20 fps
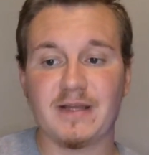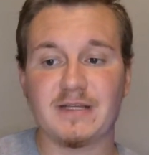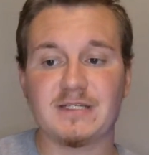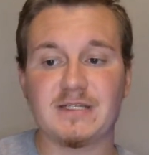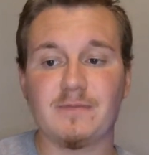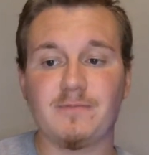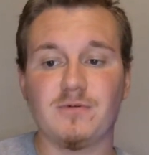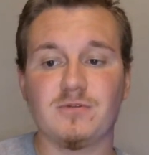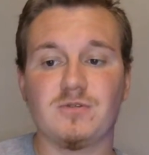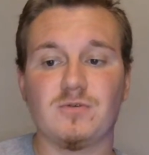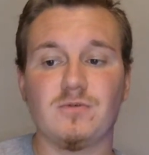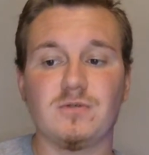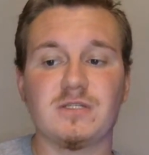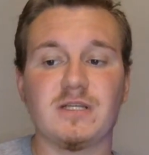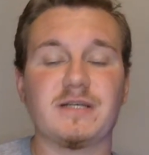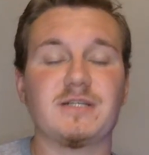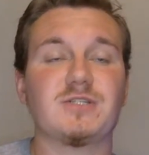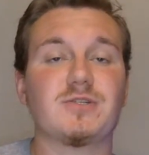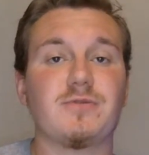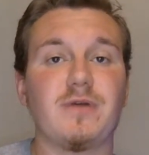Simple tools
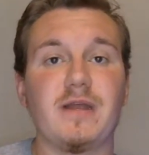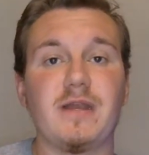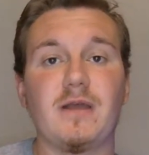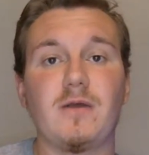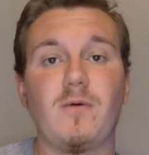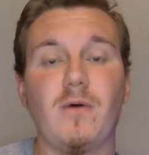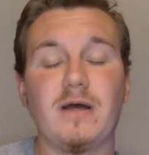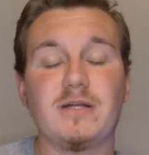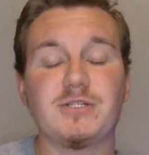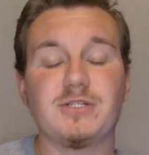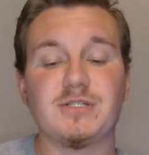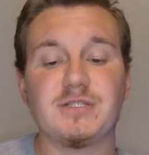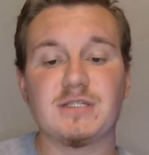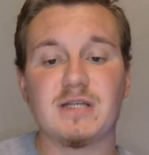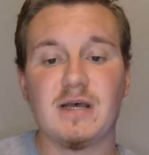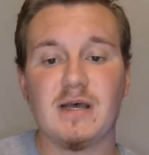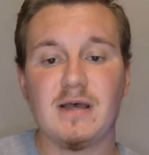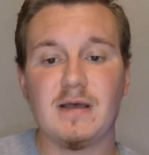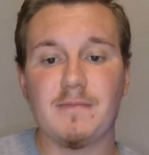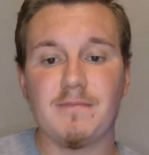like screening questions
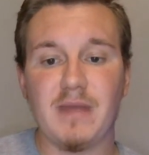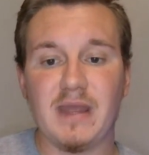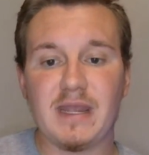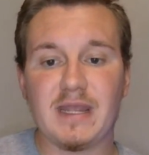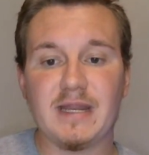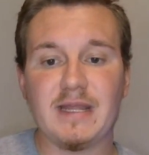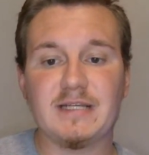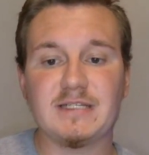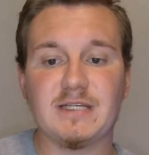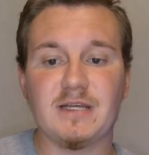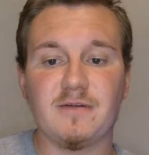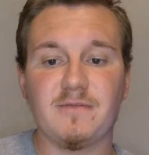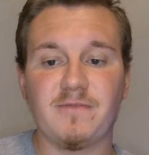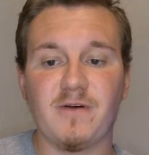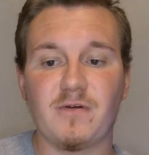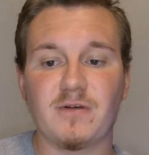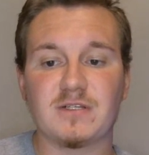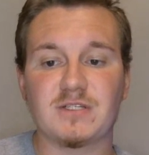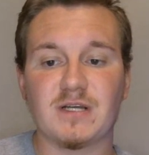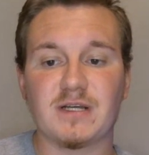make it easy to
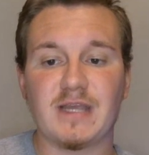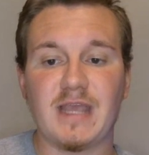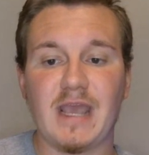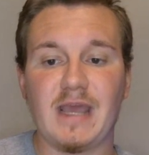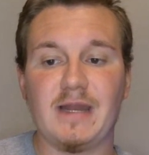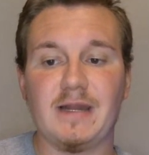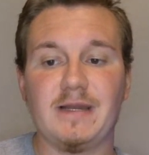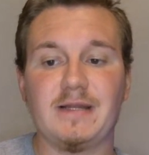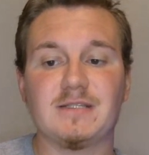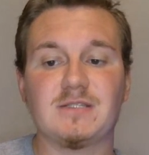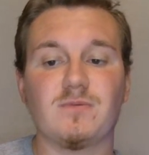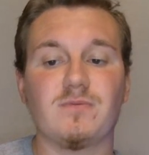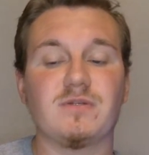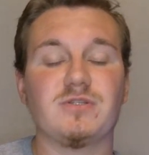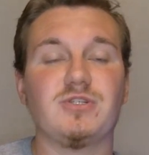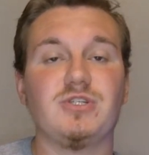focus on candidates with